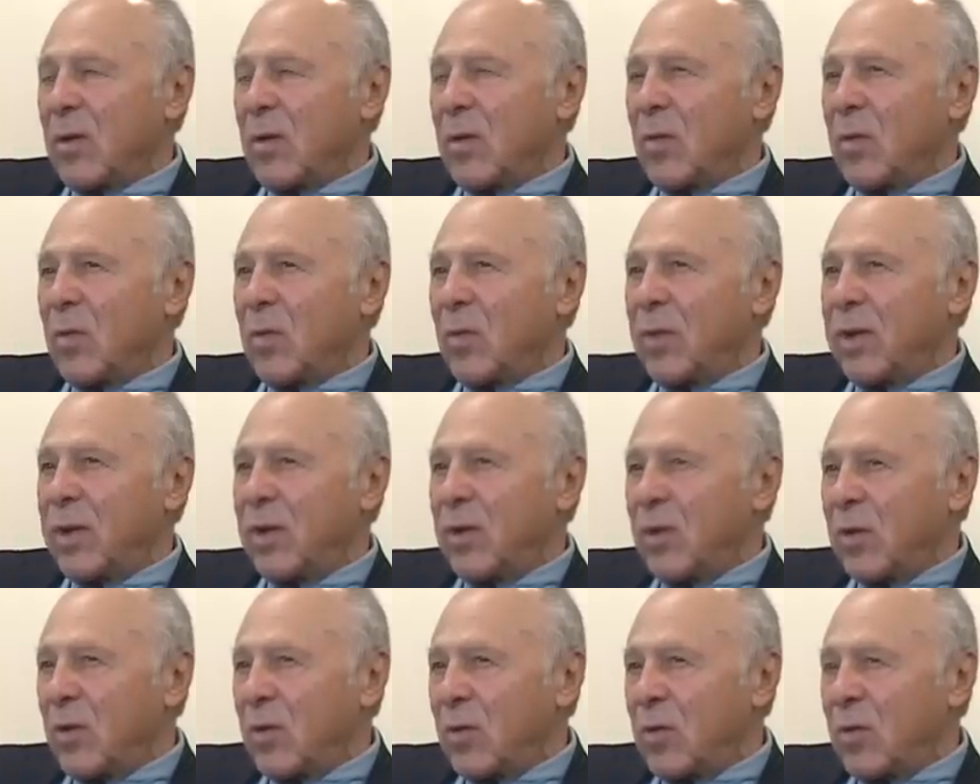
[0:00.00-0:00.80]
We
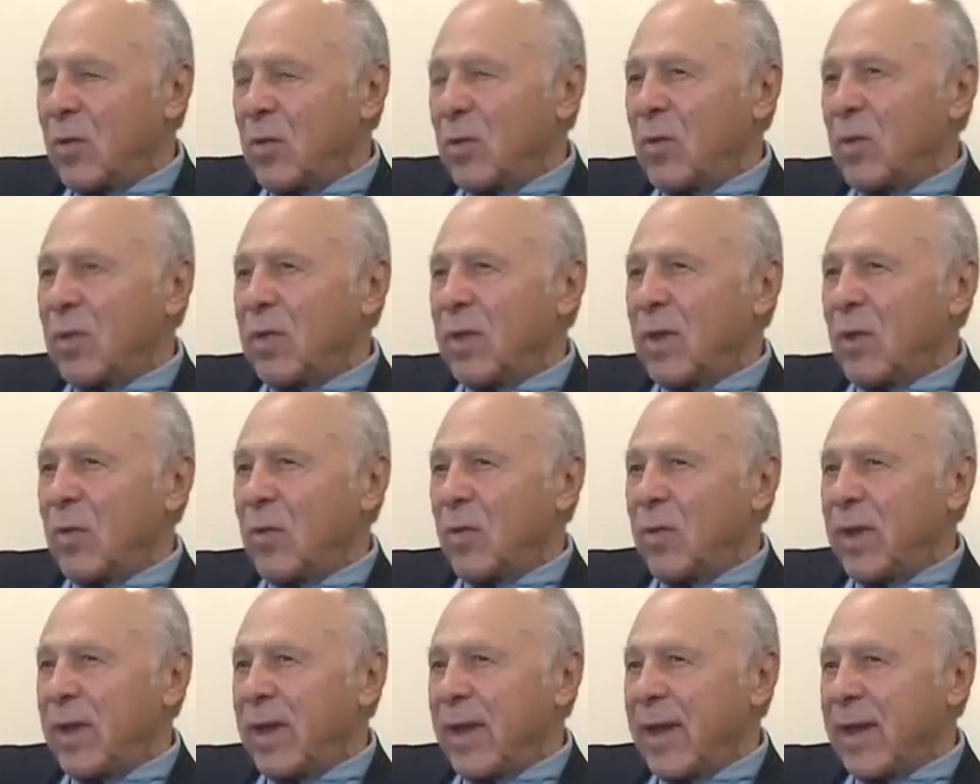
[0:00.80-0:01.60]
knew that
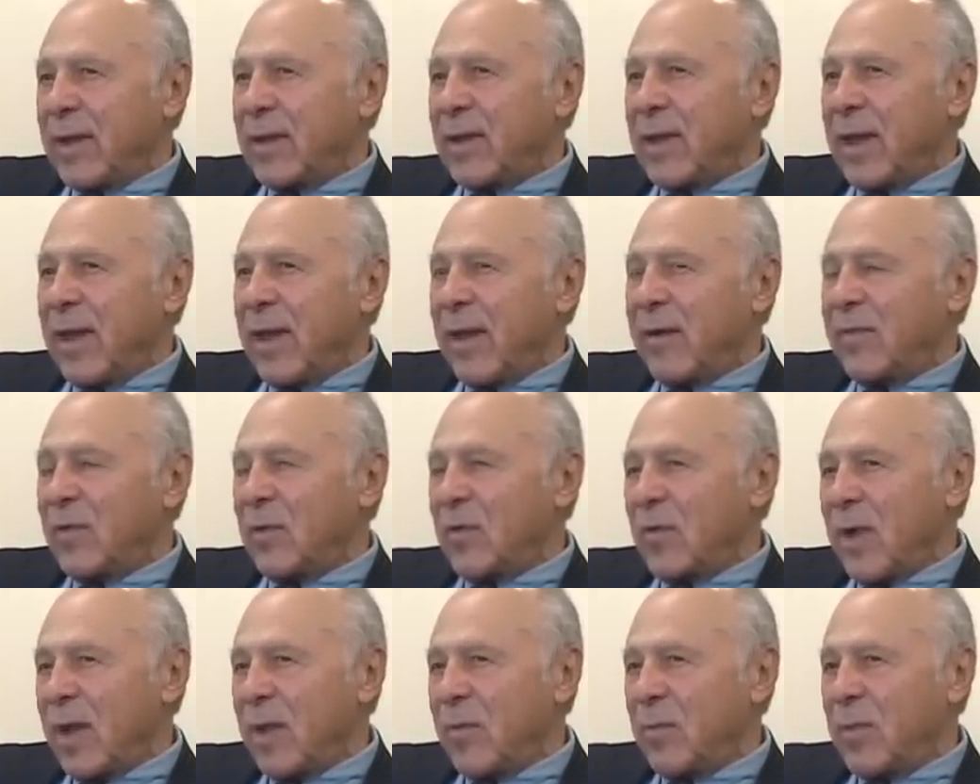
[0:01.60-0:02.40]
we had to have the
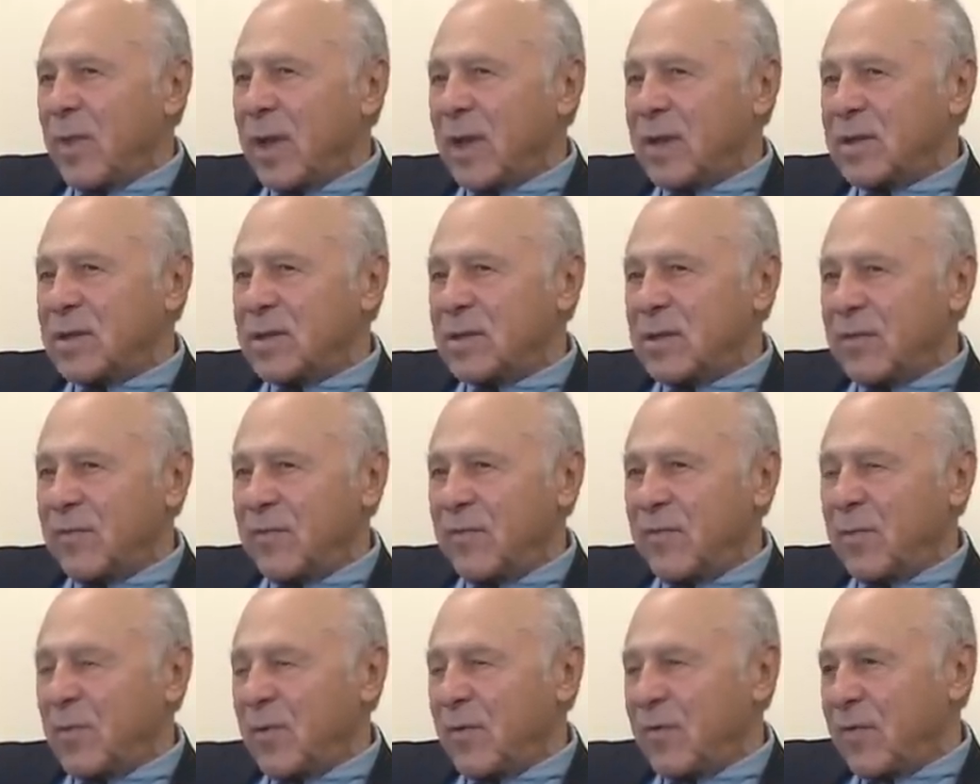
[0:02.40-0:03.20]
right mix
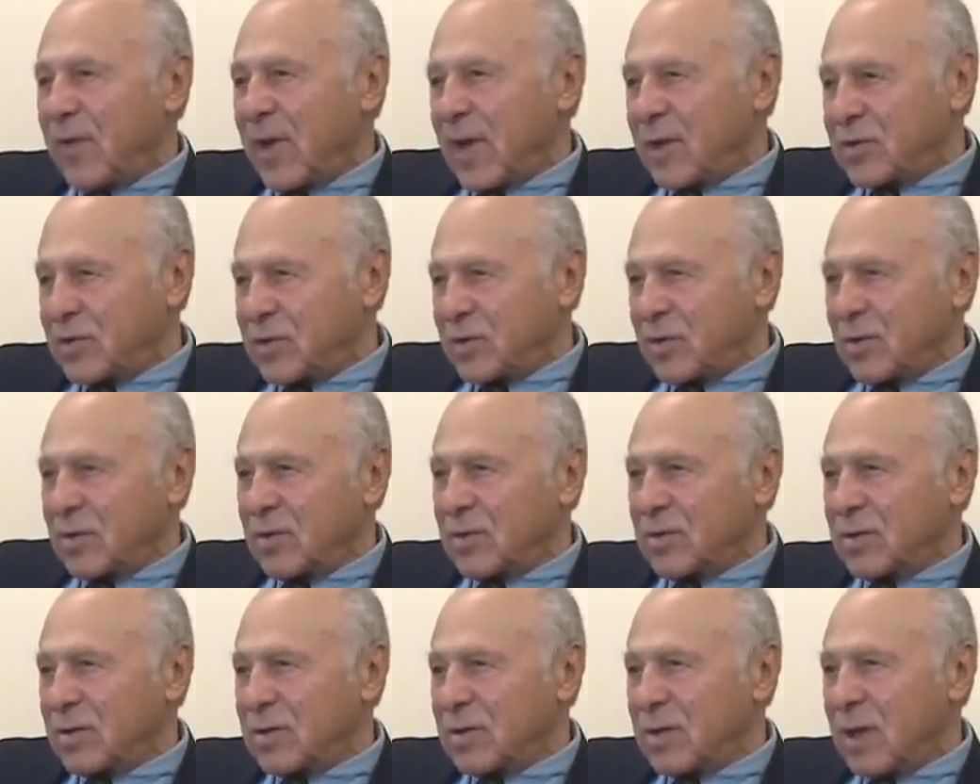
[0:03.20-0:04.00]
of
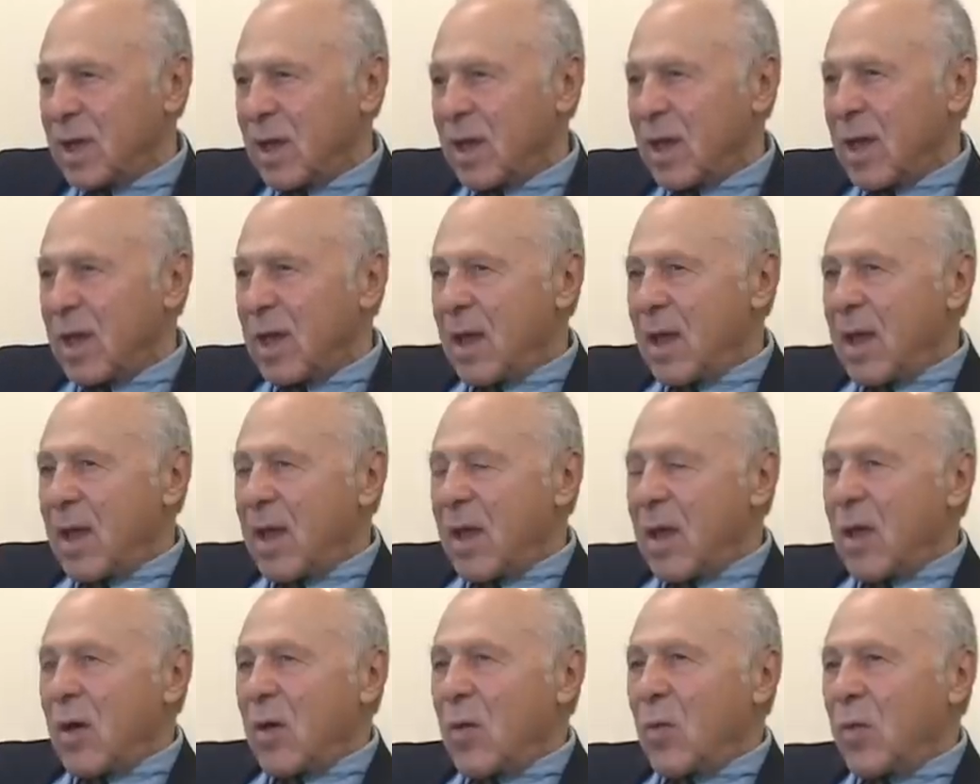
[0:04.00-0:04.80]
professionals. Right.
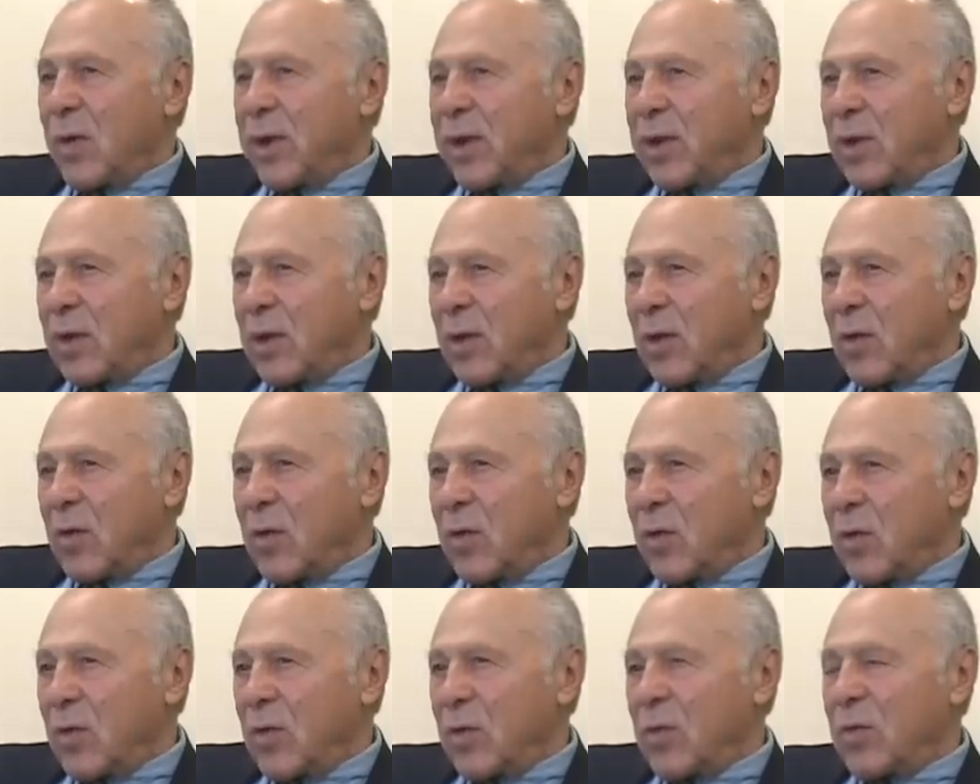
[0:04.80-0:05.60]
We
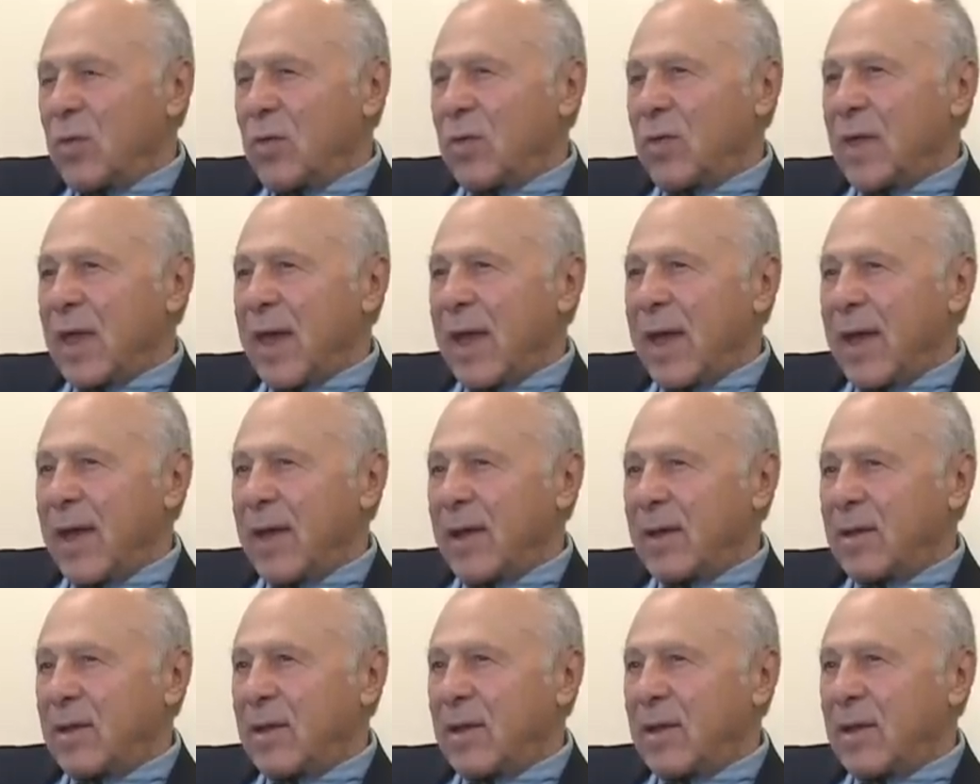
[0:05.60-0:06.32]
knew that